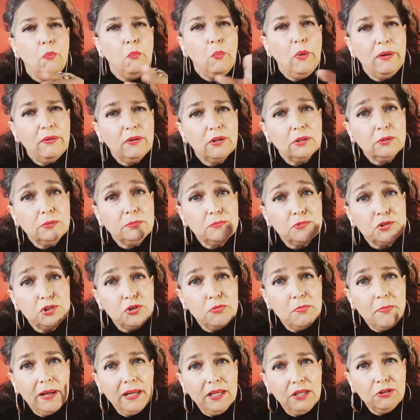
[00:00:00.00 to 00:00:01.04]
Welcome
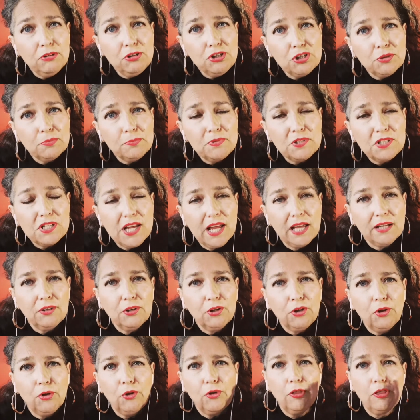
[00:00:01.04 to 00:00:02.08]
to my YouTube
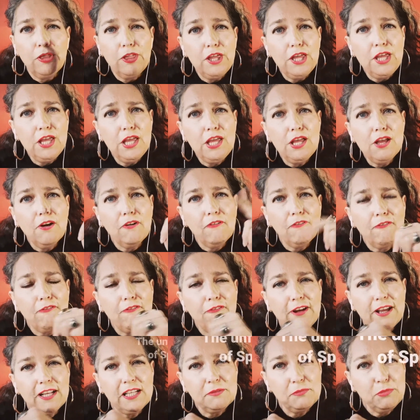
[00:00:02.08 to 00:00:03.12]
channel, The
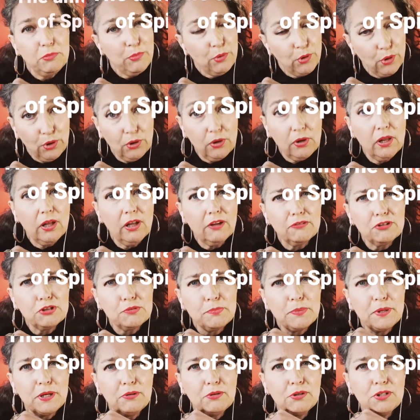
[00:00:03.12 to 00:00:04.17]
Unfathomable of
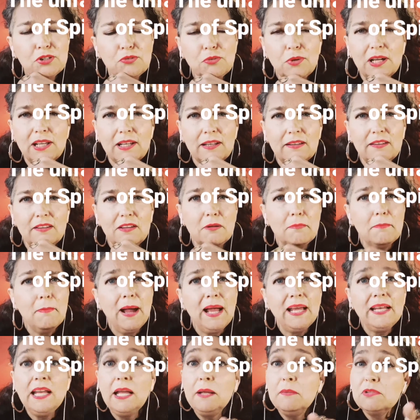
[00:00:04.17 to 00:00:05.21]
Spirituality.
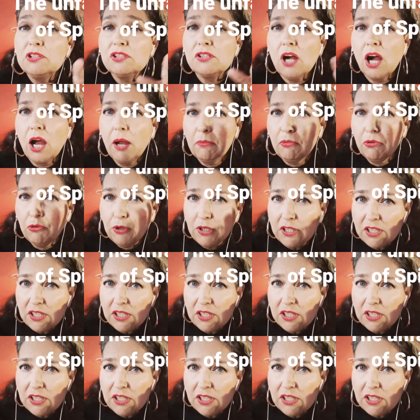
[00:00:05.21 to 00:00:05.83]
My name is Carmen